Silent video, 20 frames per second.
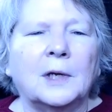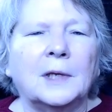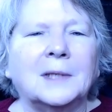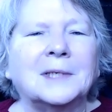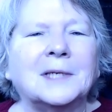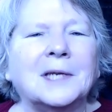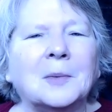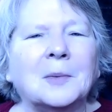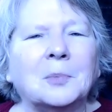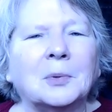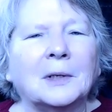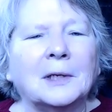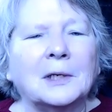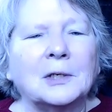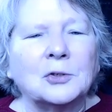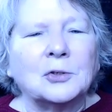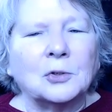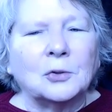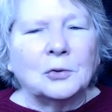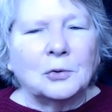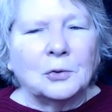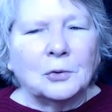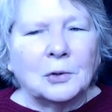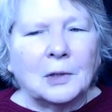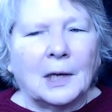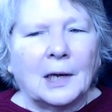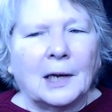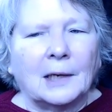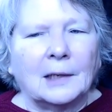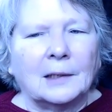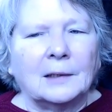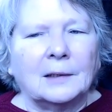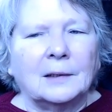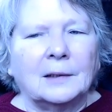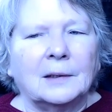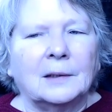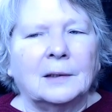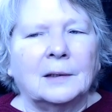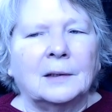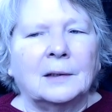Breathe deeply as you do that.
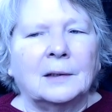